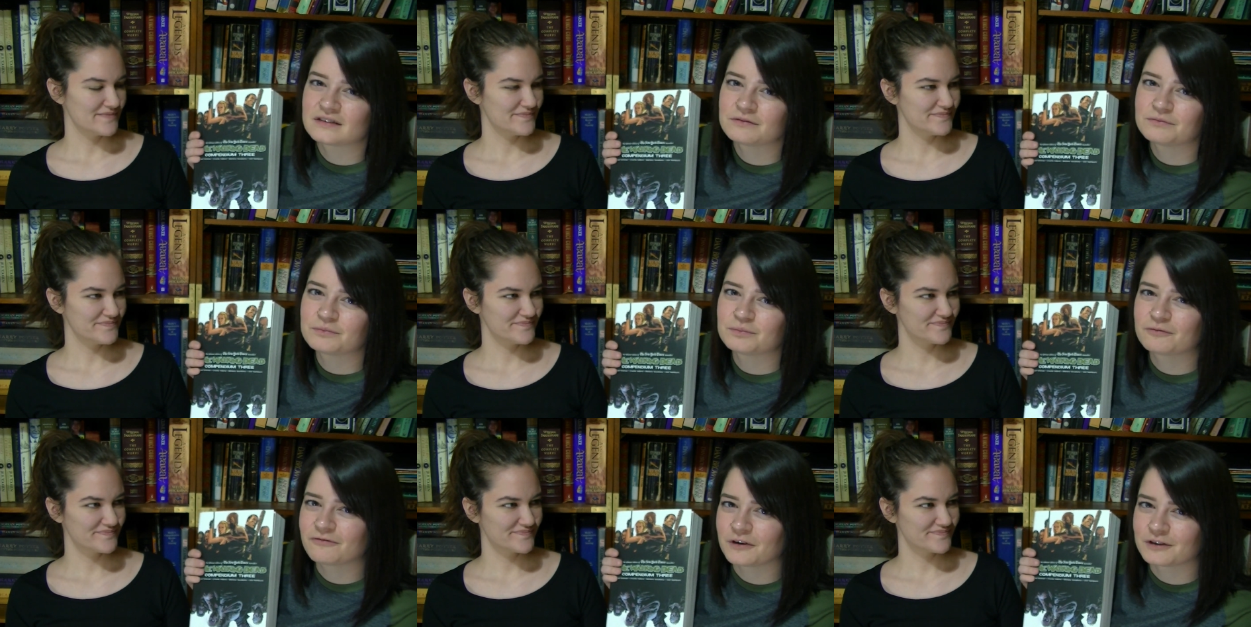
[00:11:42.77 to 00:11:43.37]
Speaker 1: the
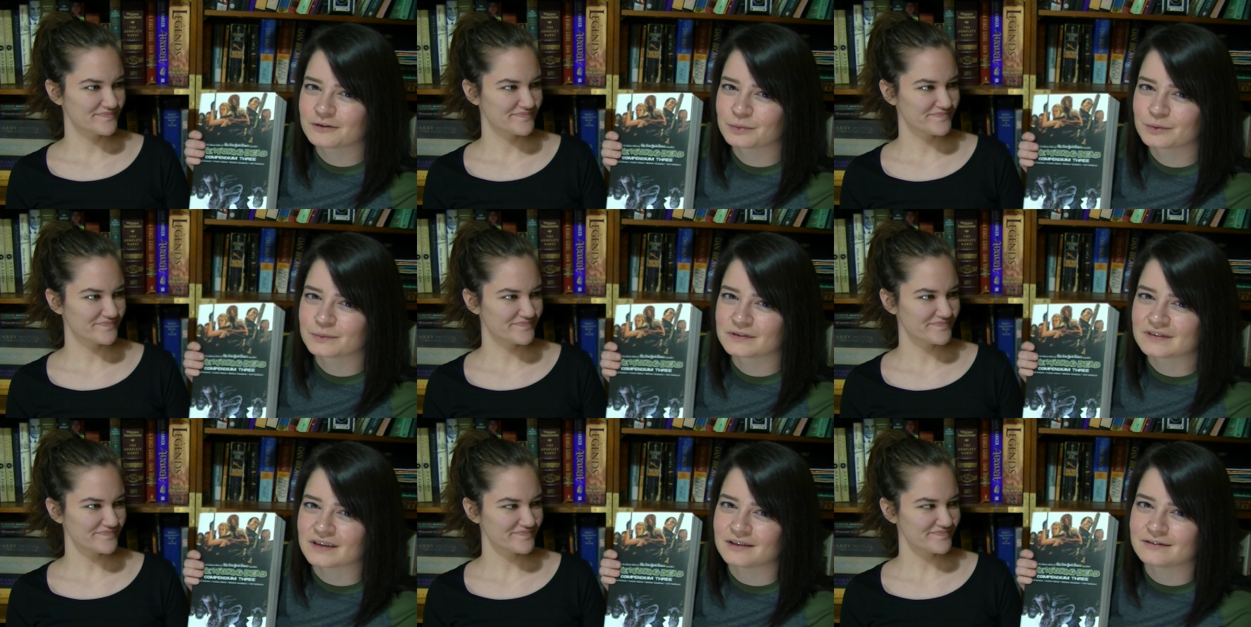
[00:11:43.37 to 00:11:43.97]
first
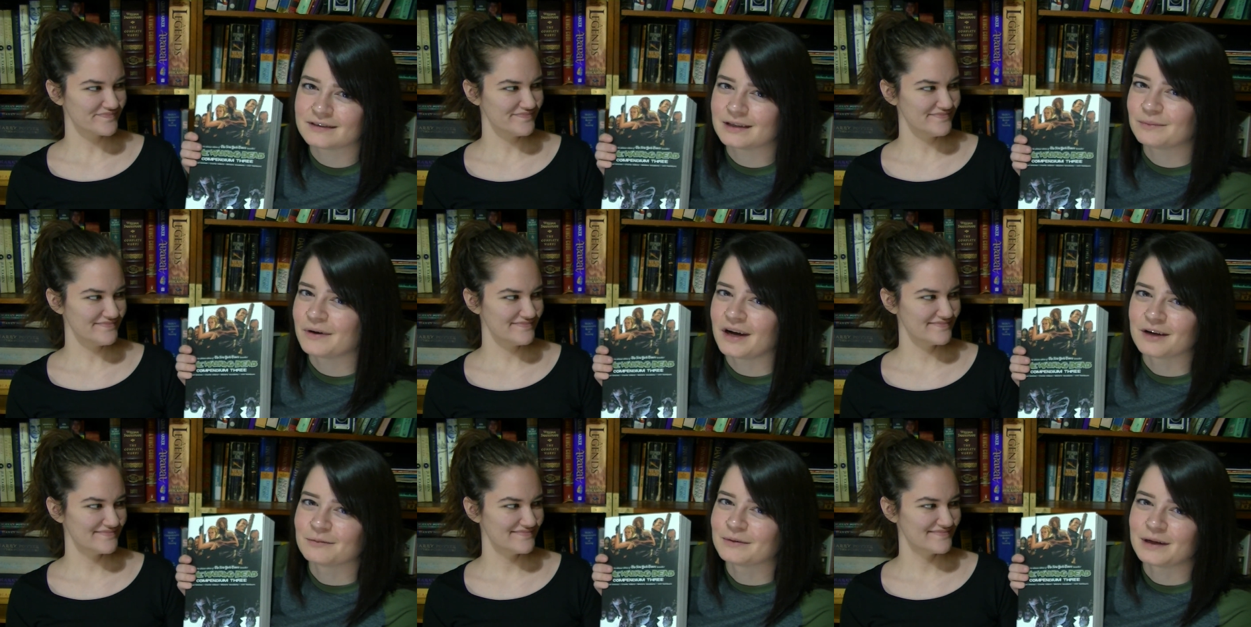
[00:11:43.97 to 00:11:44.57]
one was on the very
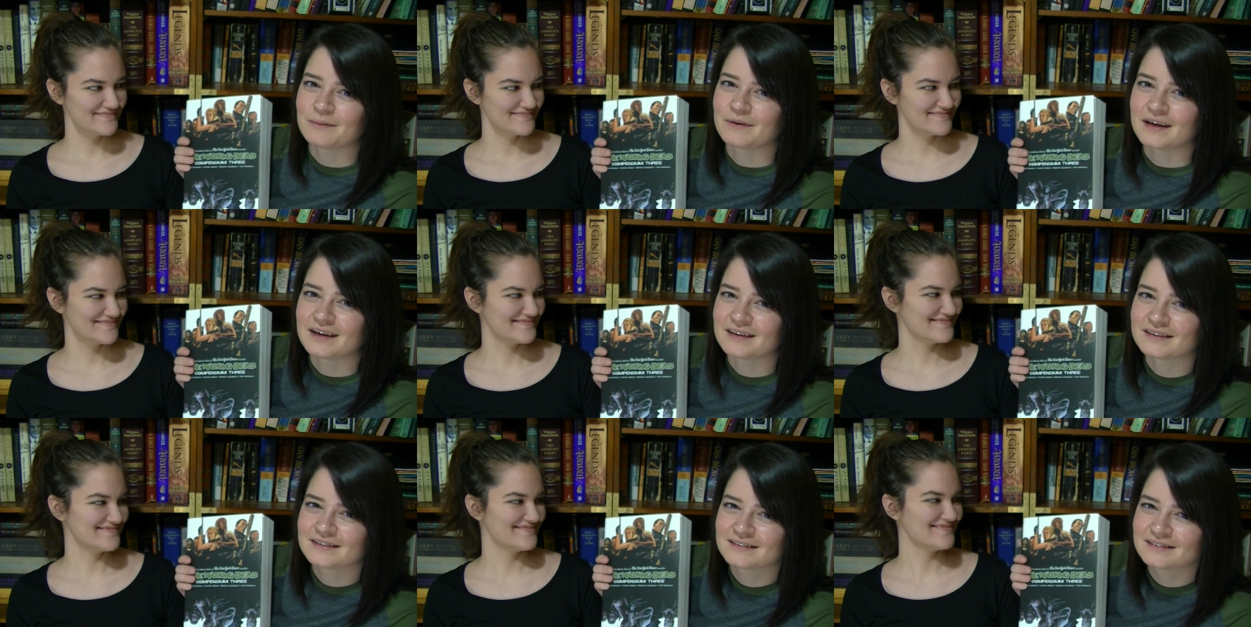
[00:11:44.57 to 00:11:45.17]
bottom. I'm
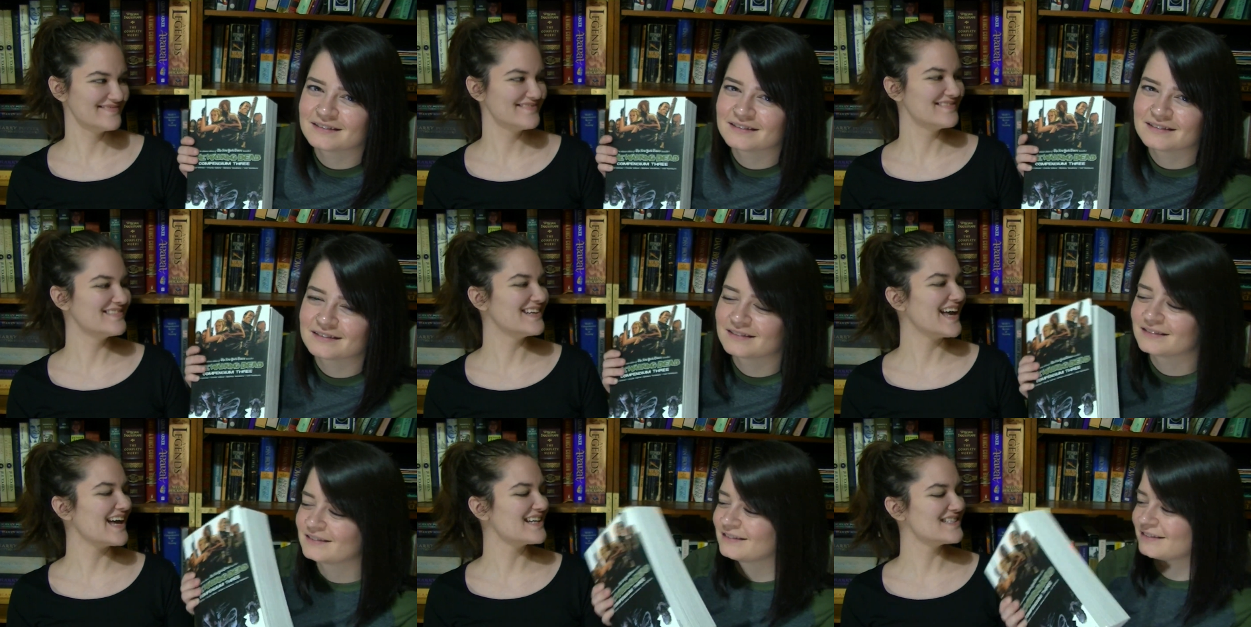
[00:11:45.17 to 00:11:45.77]
not.
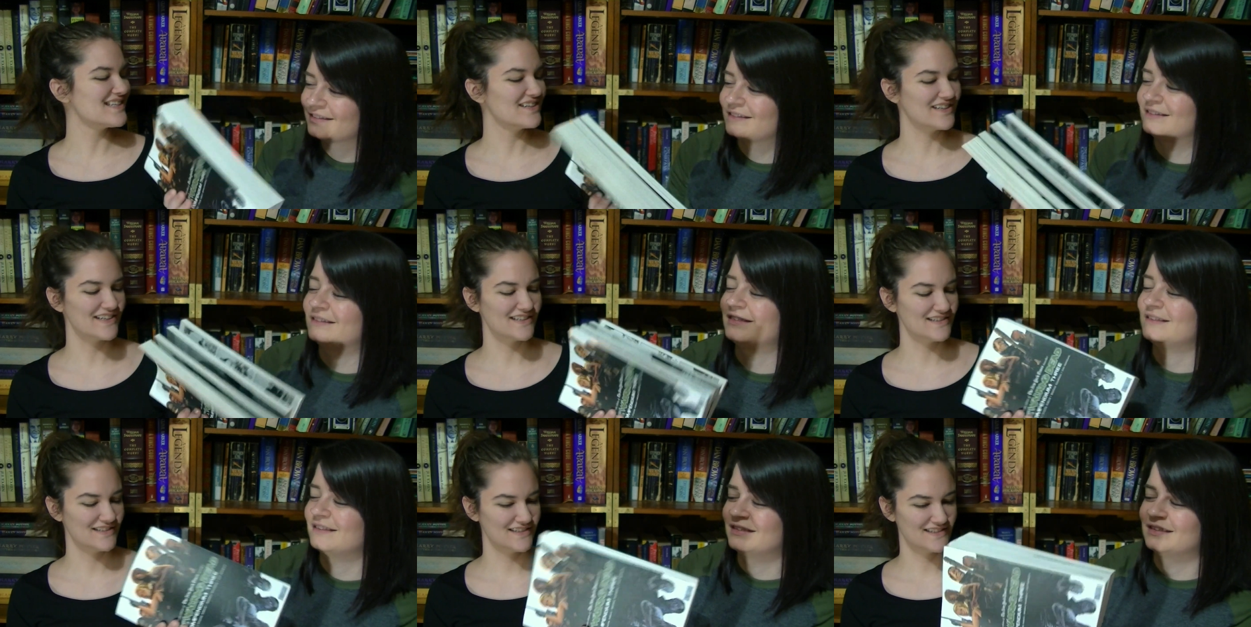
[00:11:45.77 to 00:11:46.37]
Yeah, it's all
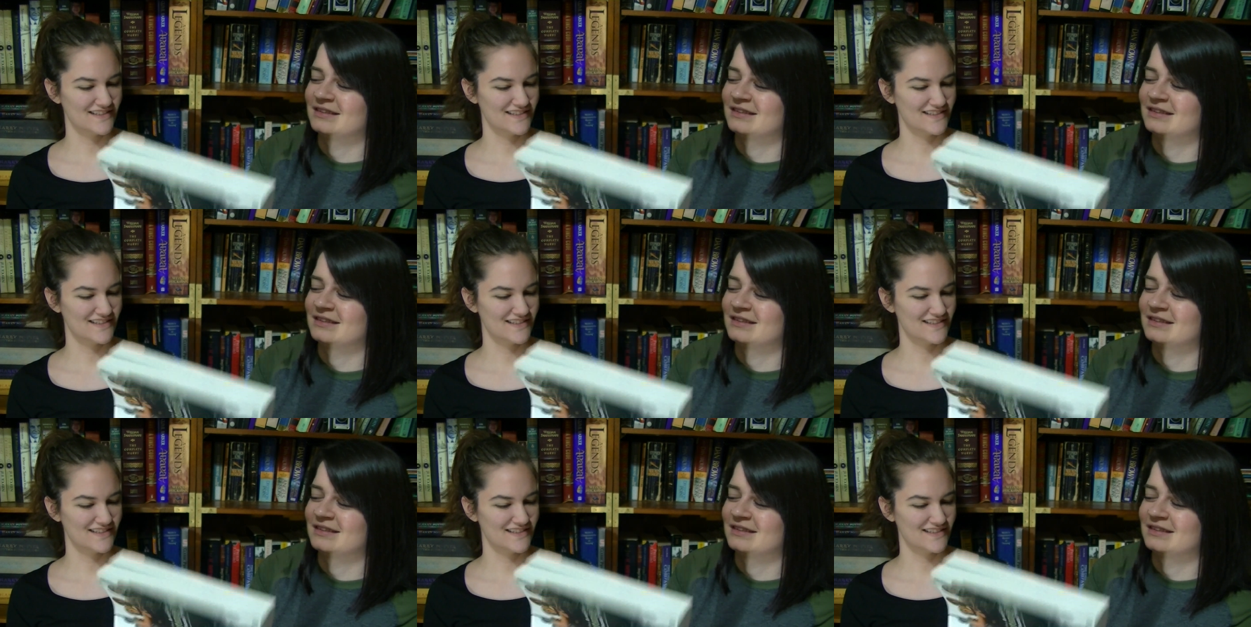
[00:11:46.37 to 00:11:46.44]
good.